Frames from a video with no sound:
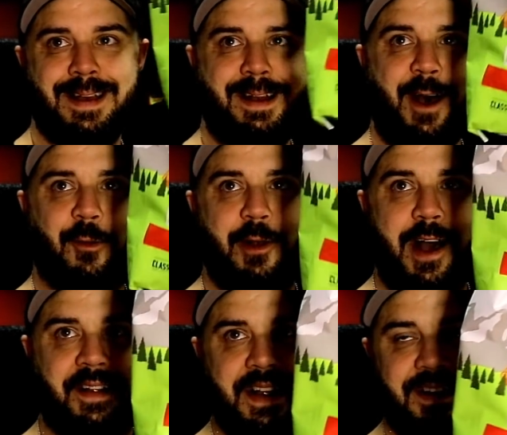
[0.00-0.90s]
now we are
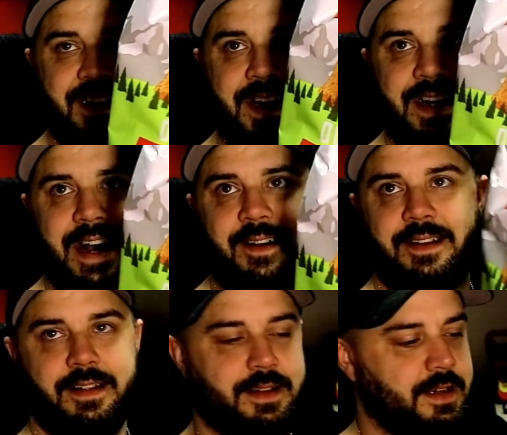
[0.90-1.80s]
not getting keyed out.
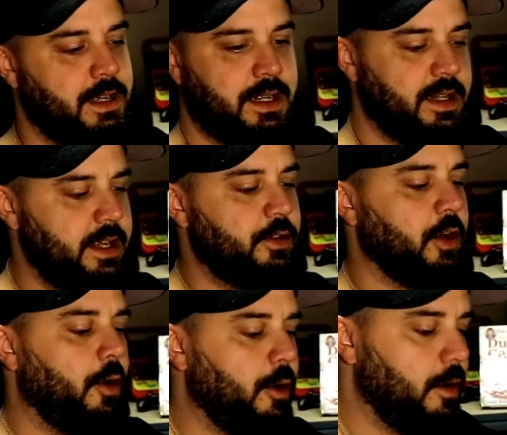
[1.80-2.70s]
These
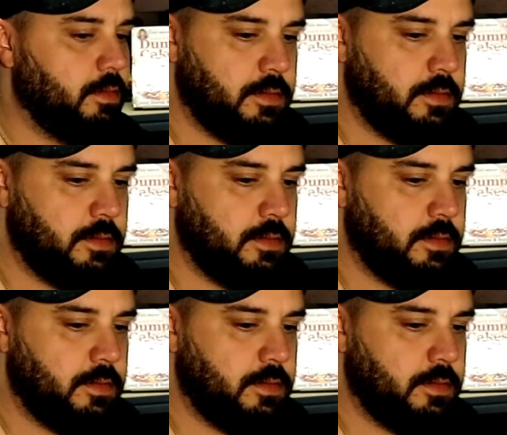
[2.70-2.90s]
are,